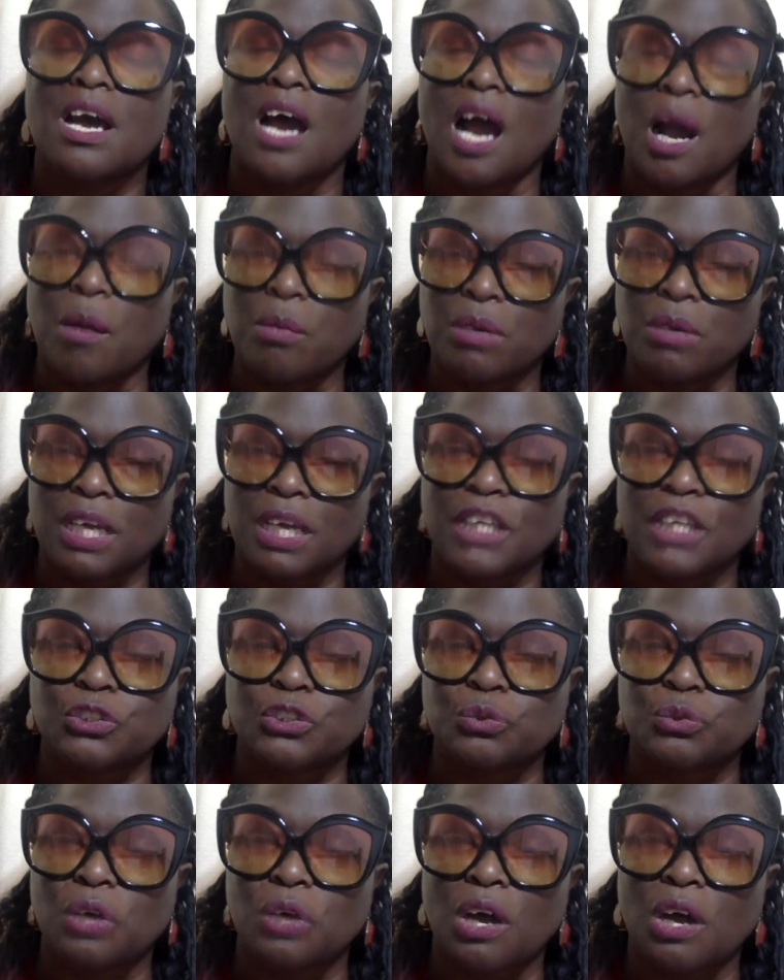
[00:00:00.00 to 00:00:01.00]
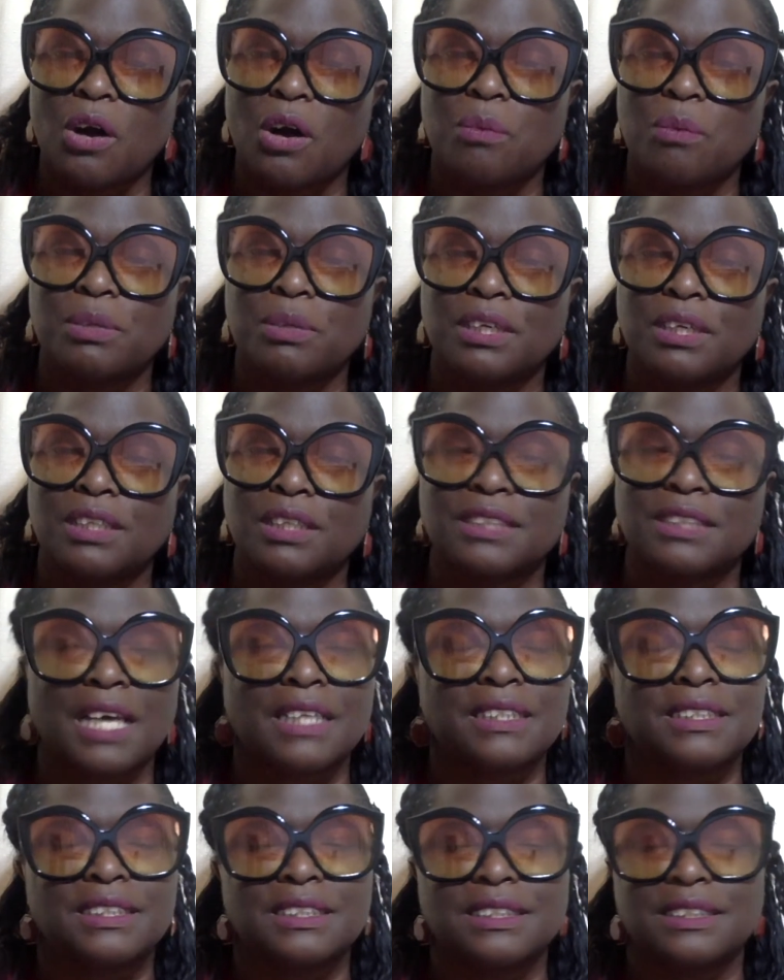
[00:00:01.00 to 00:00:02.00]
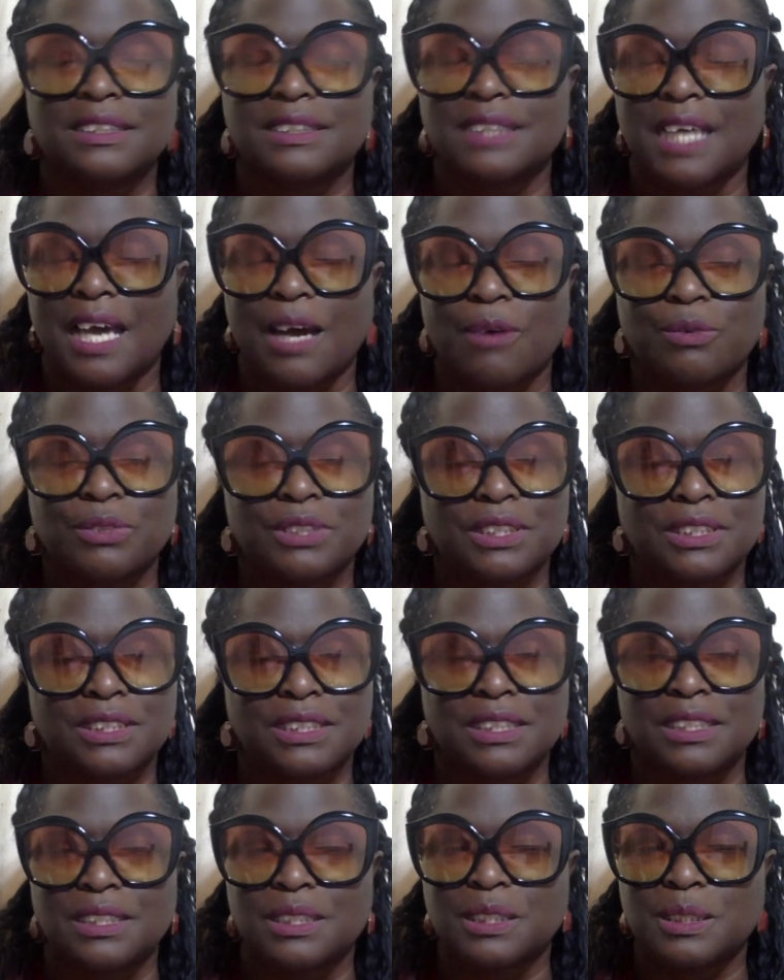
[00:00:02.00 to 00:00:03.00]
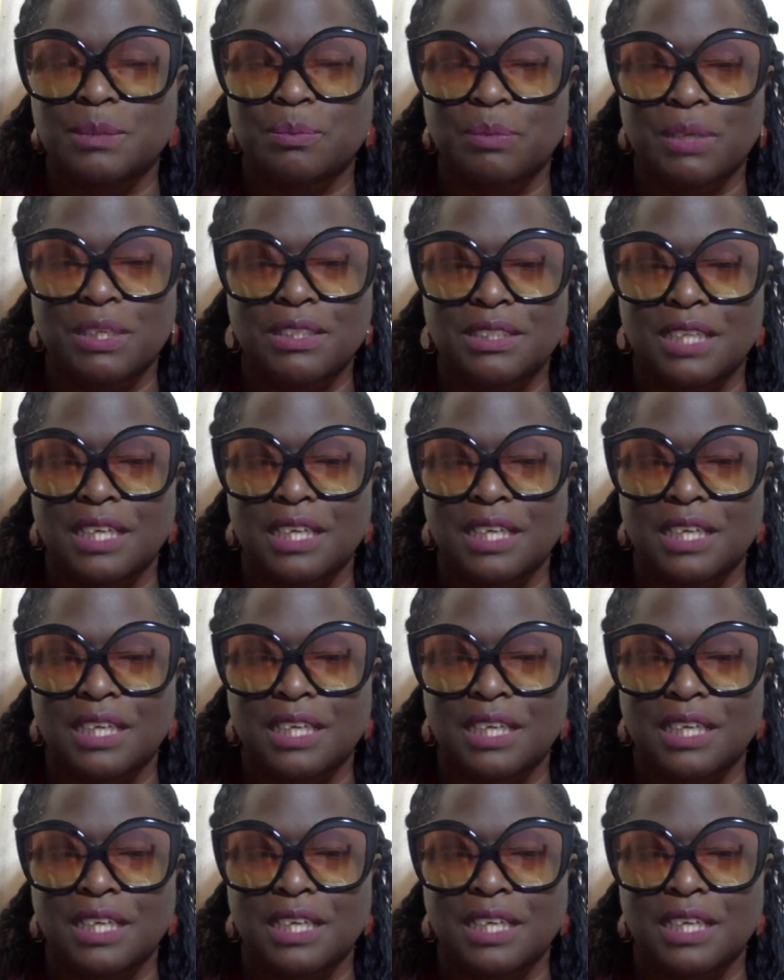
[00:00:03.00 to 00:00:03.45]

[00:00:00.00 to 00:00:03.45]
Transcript: I'm glad you called, because I was just in this space.